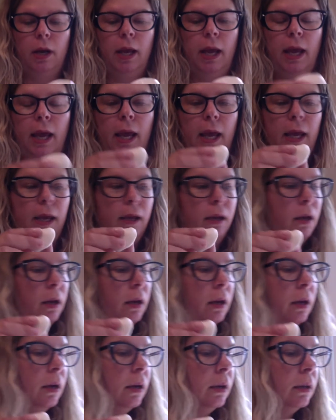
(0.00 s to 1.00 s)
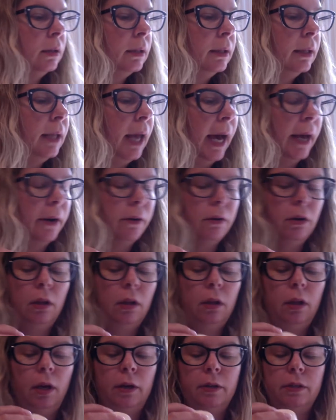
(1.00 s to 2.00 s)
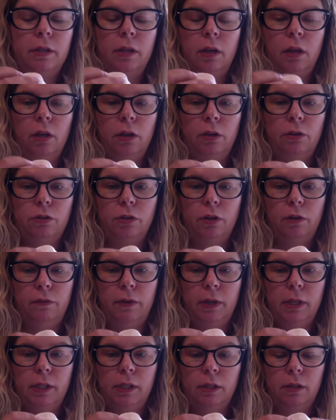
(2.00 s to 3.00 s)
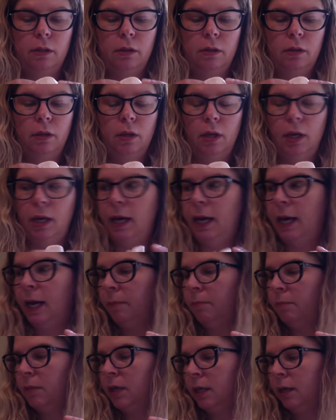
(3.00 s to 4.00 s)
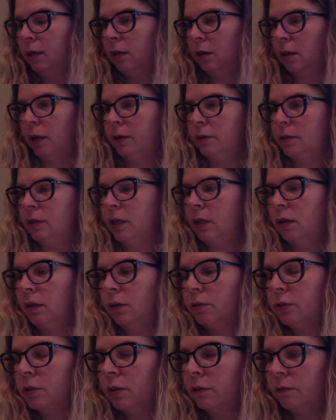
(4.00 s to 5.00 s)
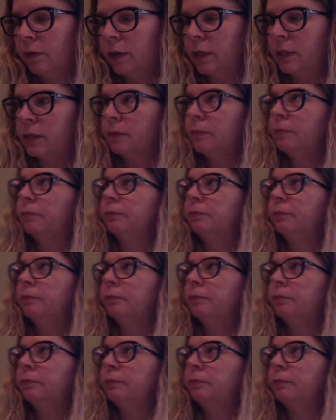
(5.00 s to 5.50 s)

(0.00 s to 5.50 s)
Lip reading: a lateral articular surface and a medial articular surface.